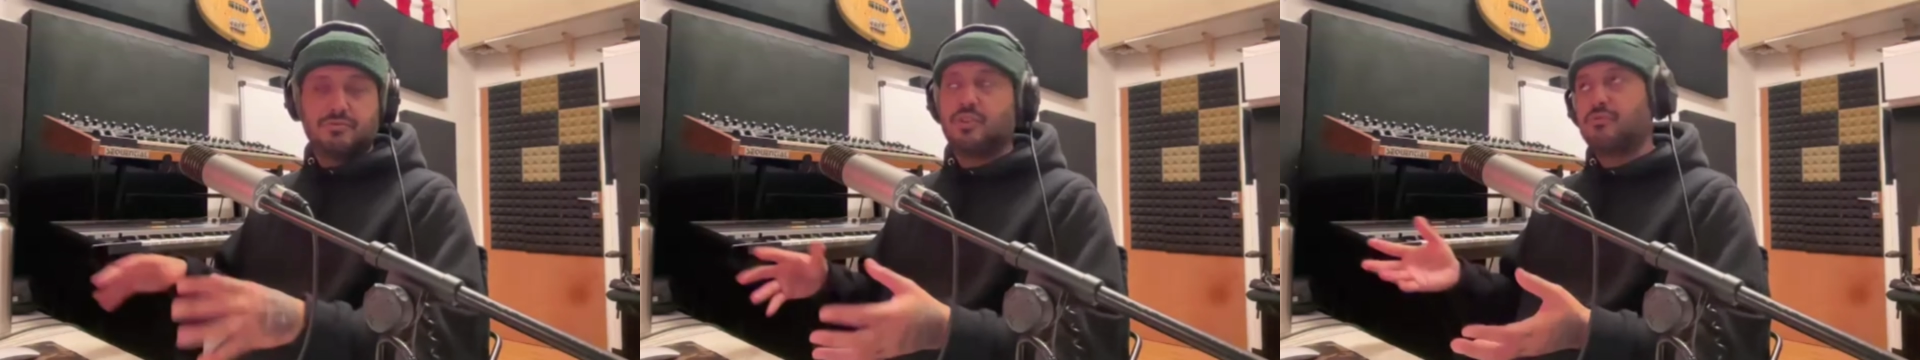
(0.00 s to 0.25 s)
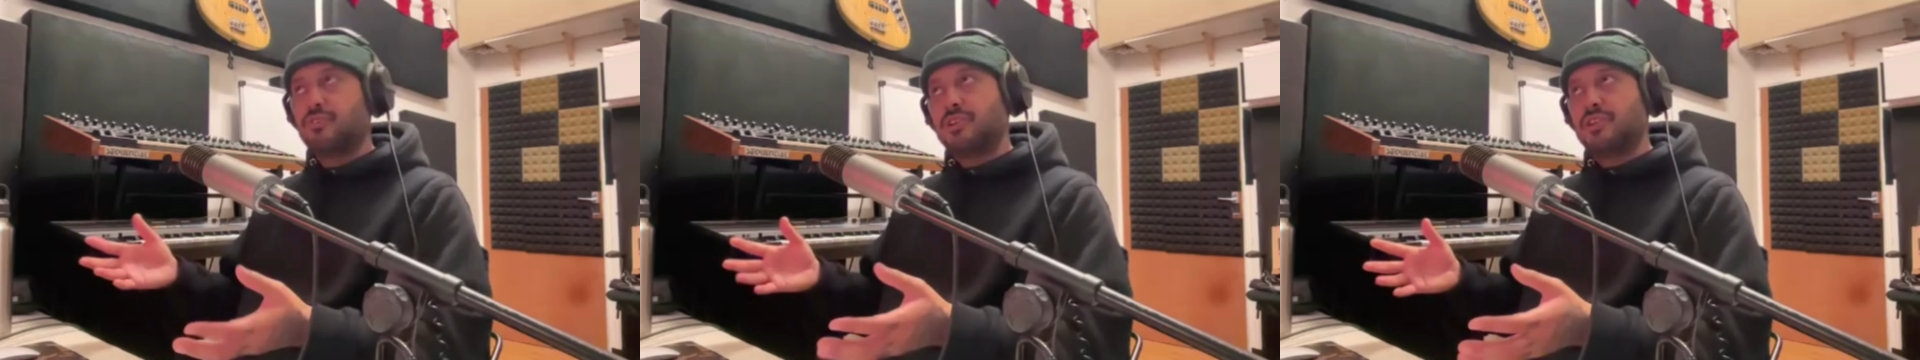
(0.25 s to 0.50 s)

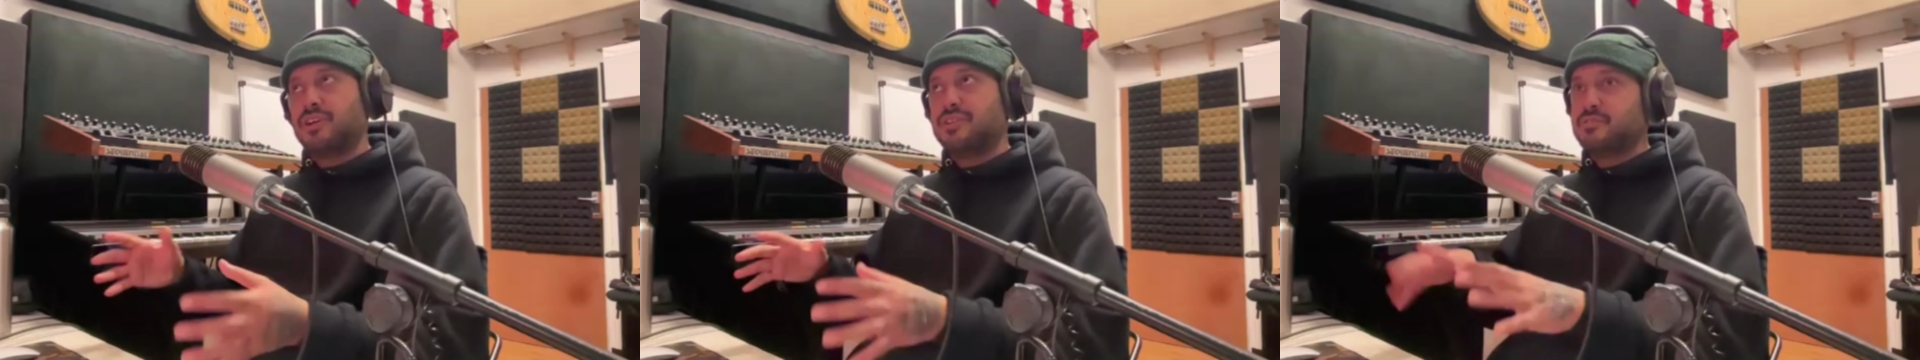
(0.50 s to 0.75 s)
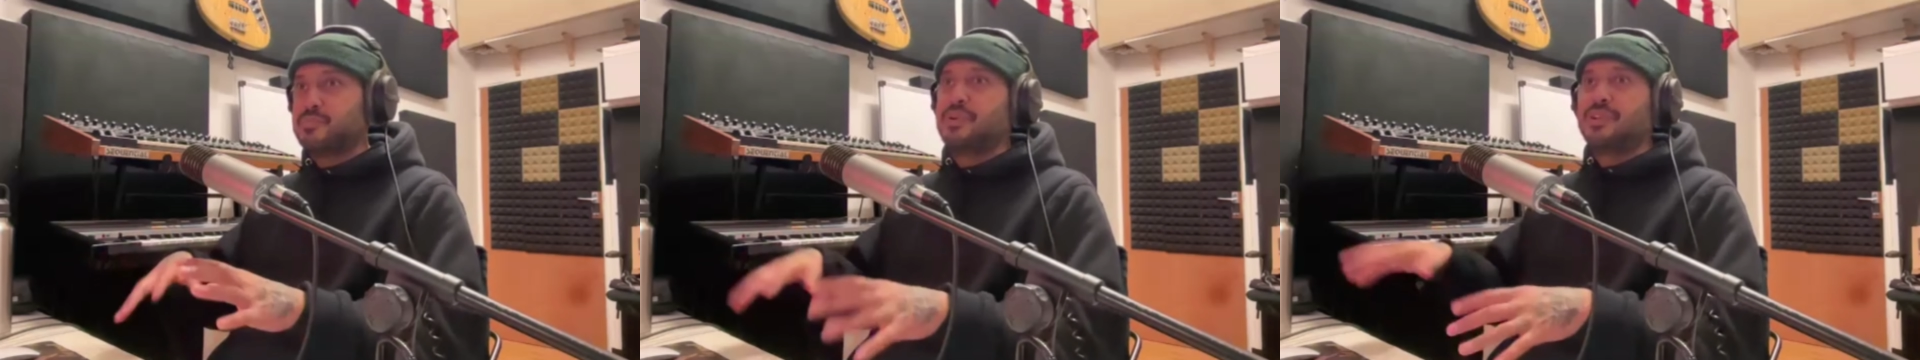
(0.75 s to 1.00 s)
not real
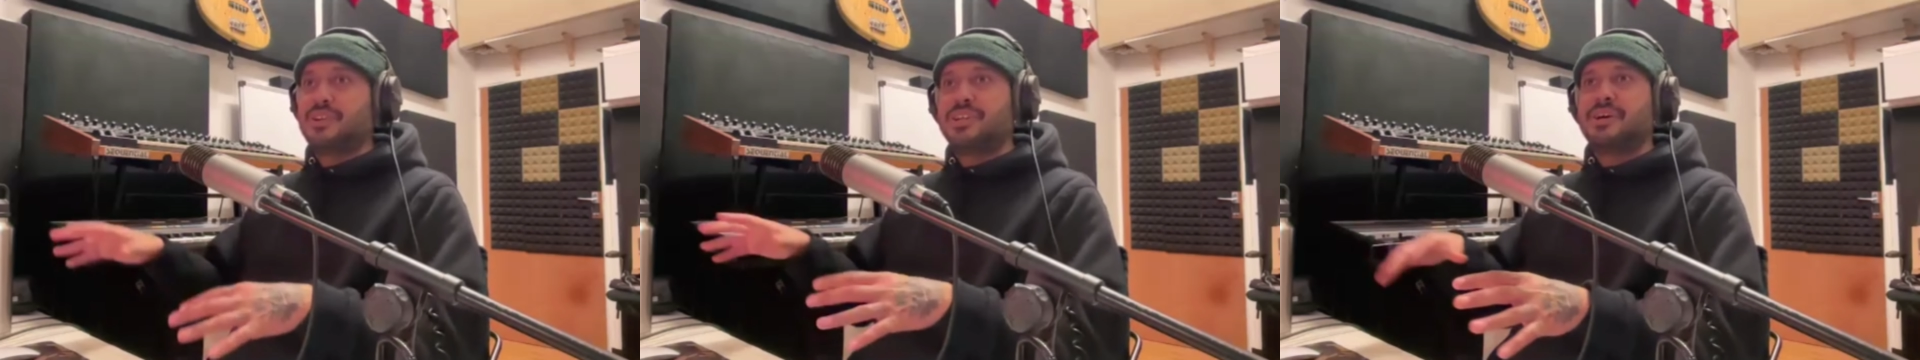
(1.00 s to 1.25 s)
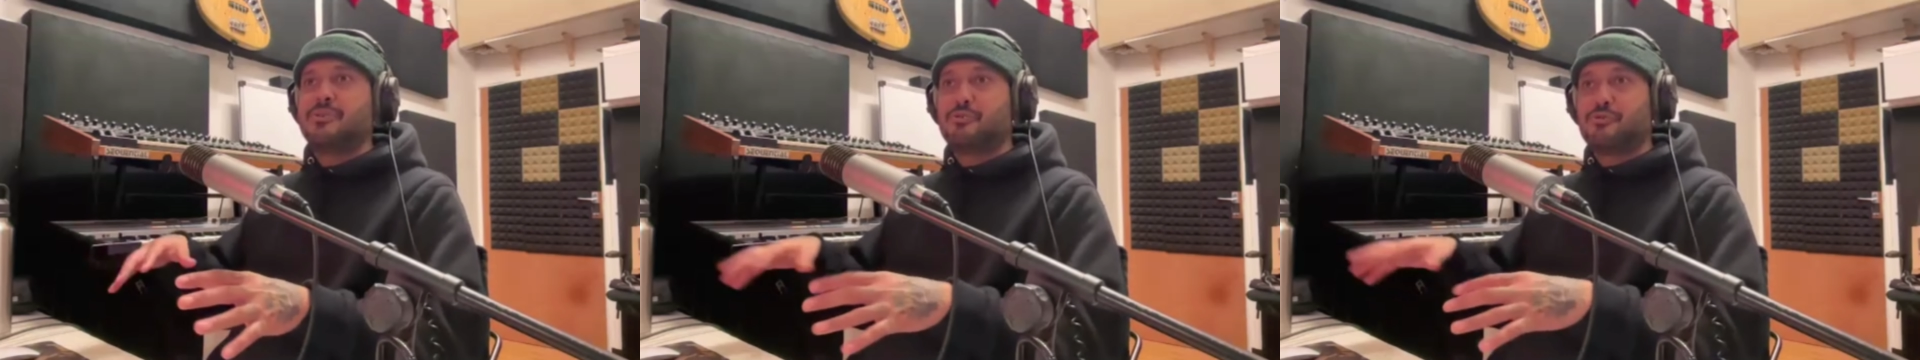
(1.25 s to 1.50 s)
lives, but like
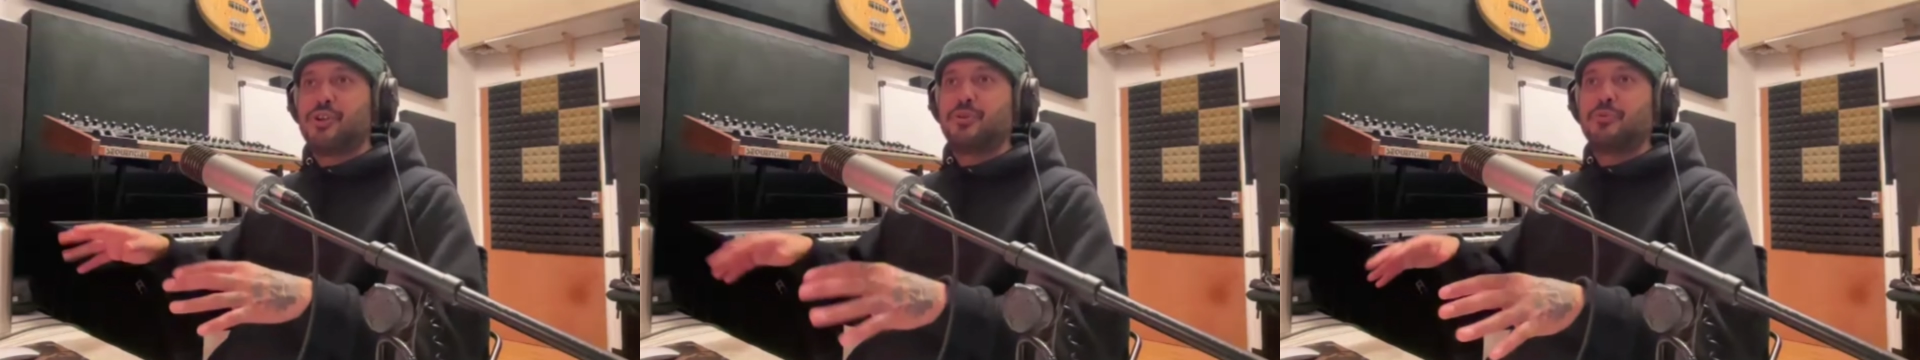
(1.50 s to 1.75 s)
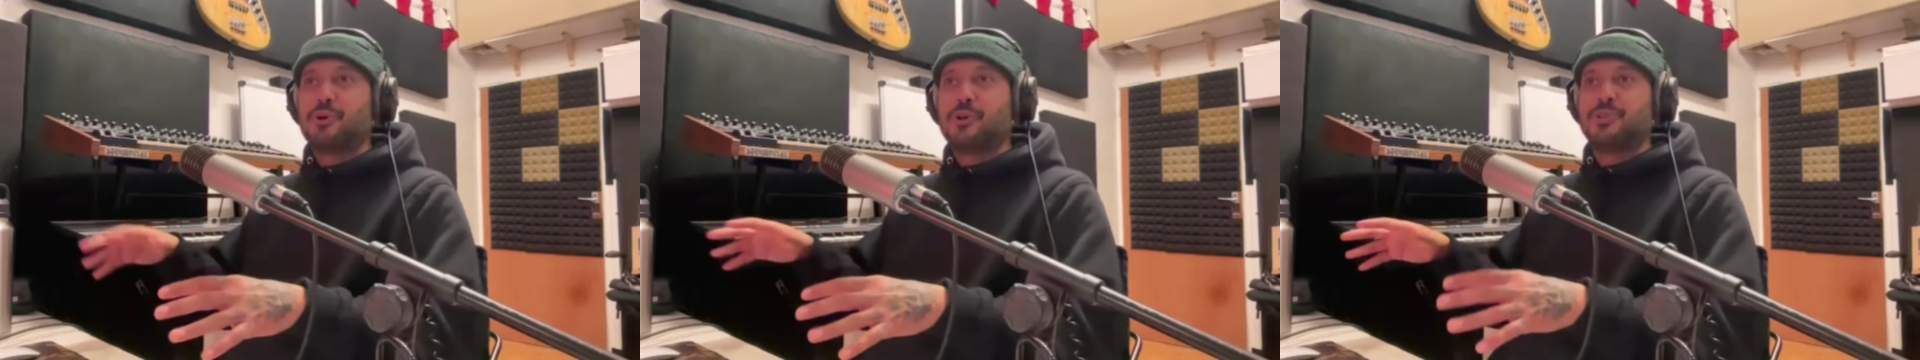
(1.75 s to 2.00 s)
our real
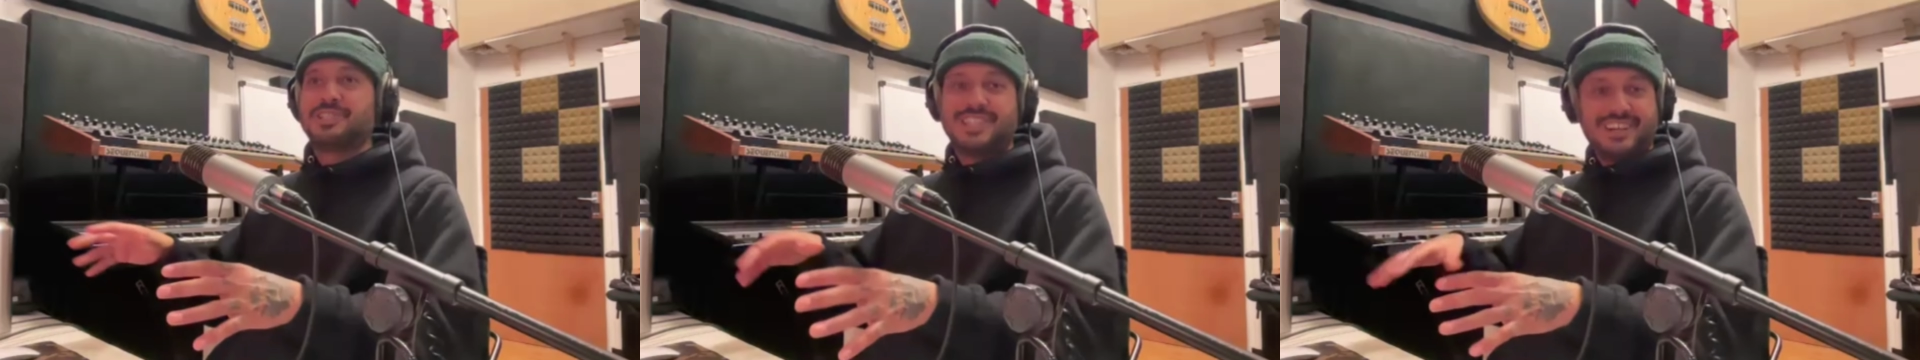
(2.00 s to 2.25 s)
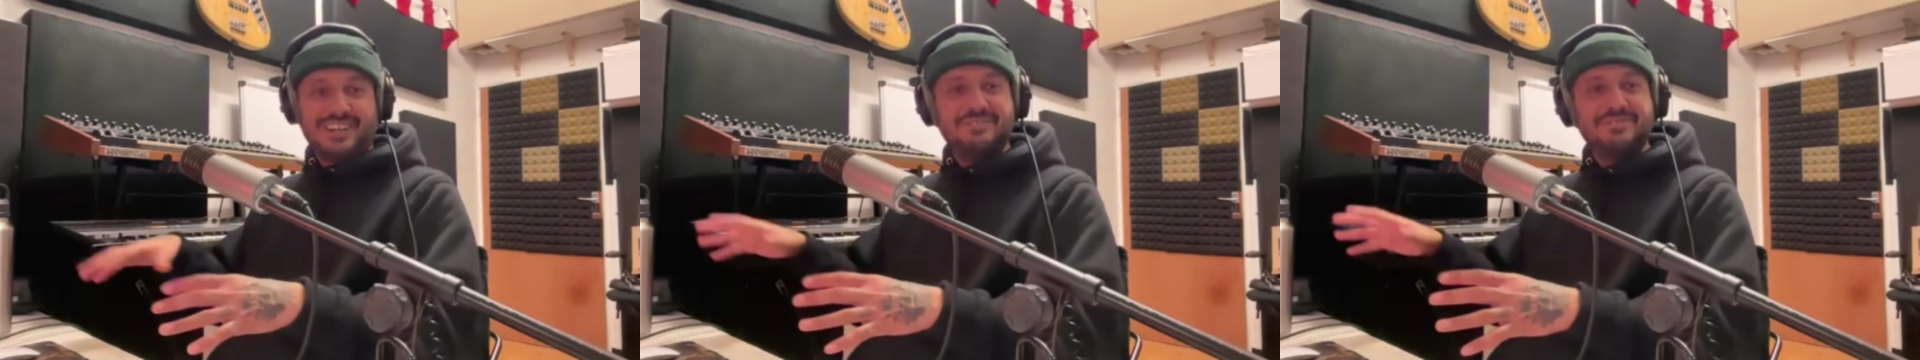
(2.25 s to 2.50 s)
world
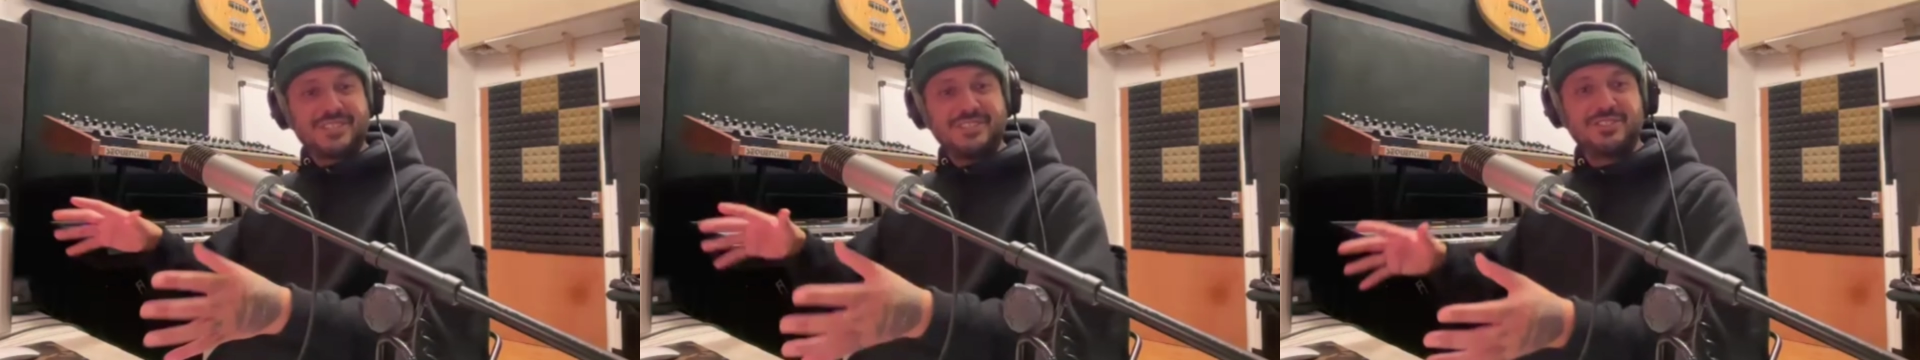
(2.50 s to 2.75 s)
lives on